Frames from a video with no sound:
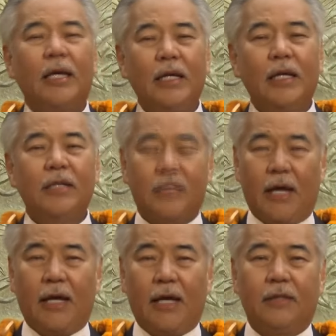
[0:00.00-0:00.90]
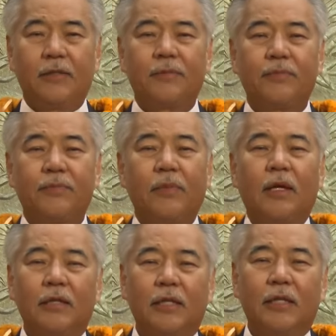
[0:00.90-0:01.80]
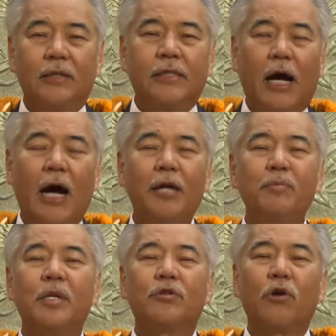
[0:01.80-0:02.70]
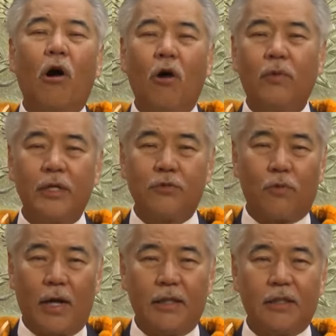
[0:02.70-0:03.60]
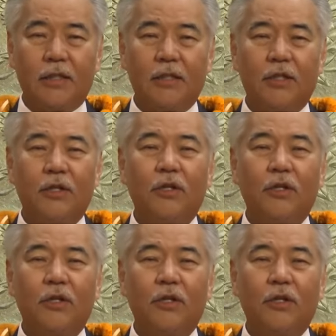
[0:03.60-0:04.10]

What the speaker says: He said, "The time is always right